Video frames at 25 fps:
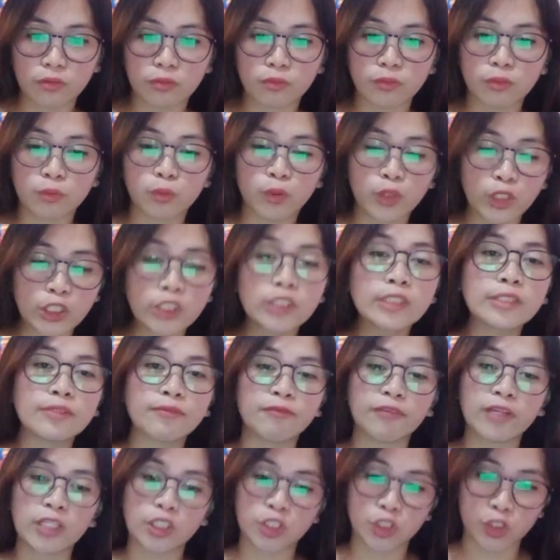Word's
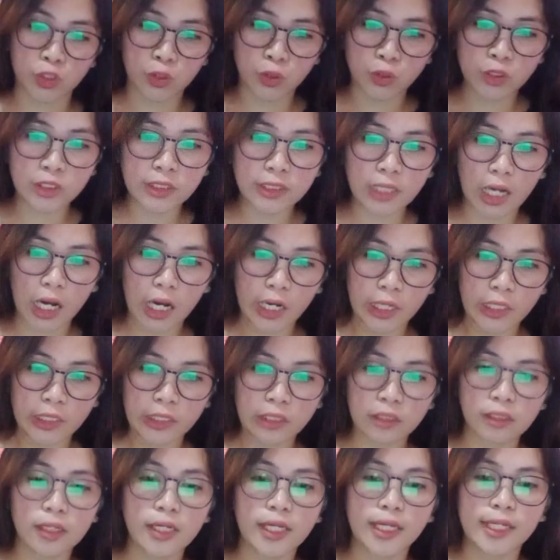features
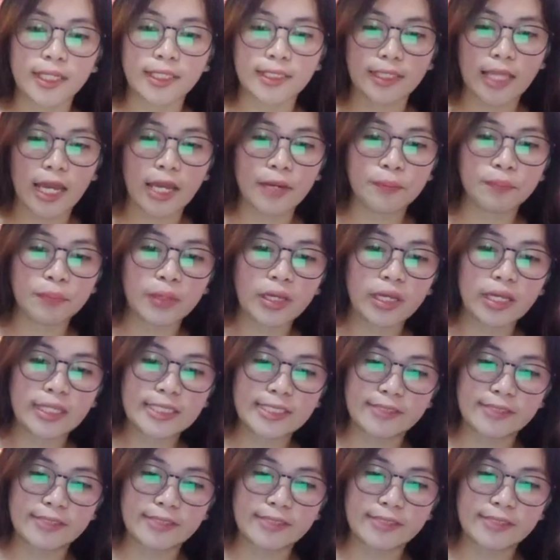are typing